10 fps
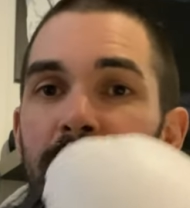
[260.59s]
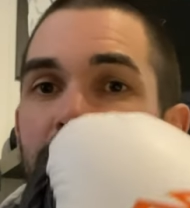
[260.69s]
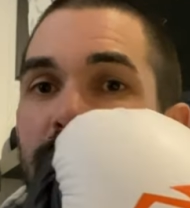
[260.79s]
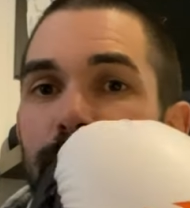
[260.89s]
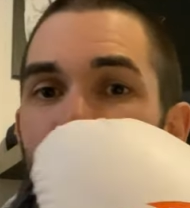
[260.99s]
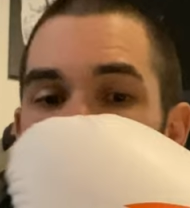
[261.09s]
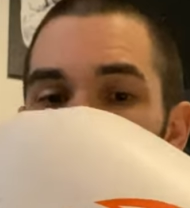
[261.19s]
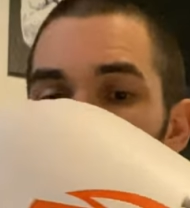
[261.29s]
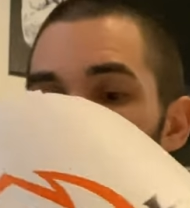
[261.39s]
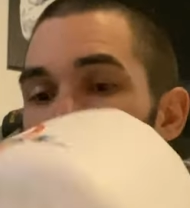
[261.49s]
this
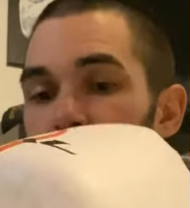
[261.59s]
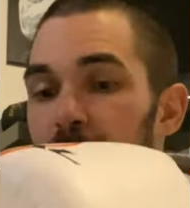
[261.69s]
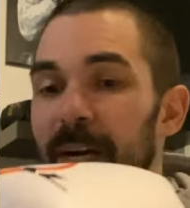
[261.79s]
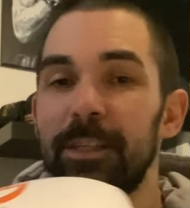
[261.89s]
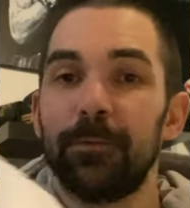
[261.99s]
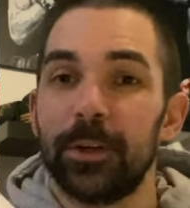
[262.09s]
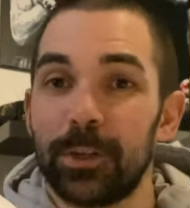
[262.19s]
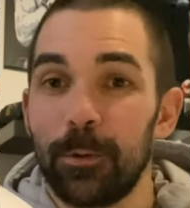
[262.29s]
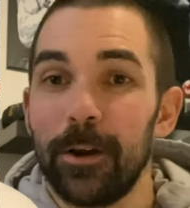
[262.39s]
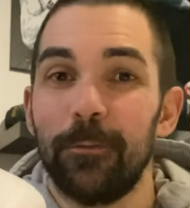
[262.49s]
could almost pass for a
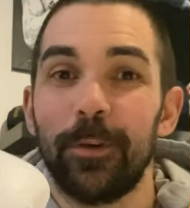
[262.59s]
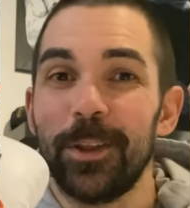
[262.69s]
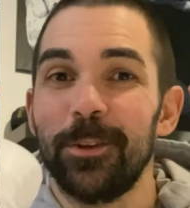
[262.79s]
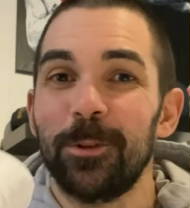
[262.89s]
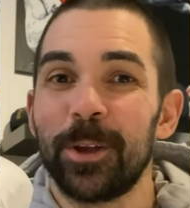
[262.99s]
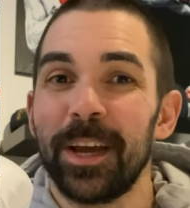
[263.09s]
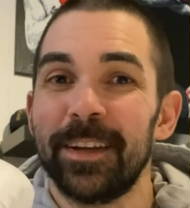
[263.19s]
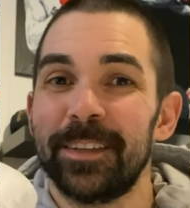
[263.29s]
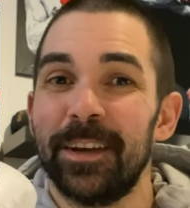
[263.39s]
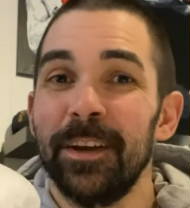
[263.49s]
12 when you look
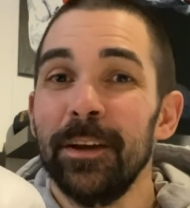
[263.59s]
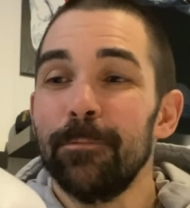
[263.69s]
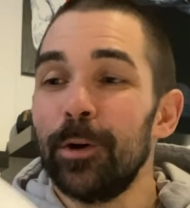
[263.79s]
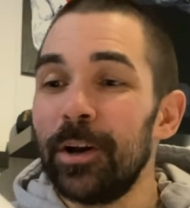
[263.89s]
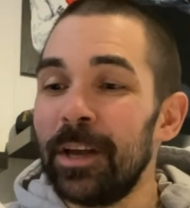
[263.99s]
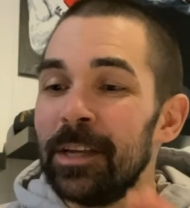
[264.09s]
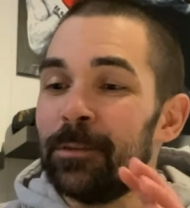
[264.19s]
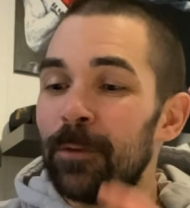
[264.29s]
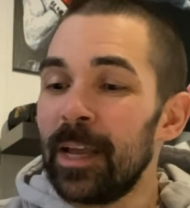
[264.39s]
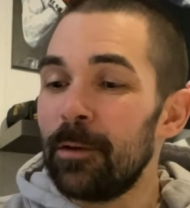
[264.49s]
at it, but it is
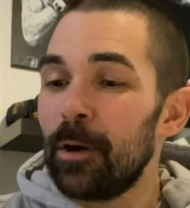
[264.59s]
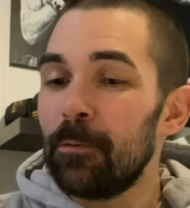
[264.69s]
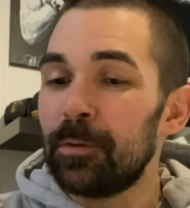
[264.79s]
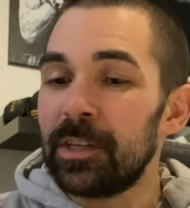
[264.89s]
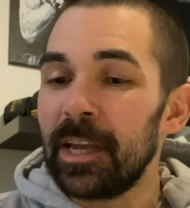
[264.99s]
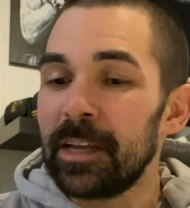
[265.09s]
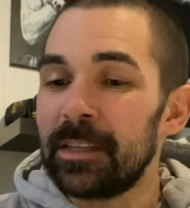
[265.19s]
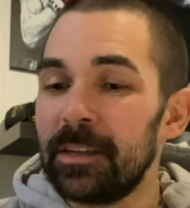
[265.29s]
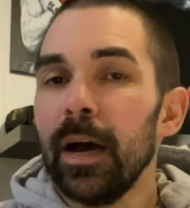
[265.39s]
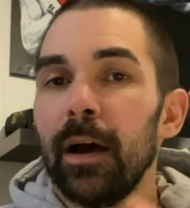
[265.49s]
very well protected.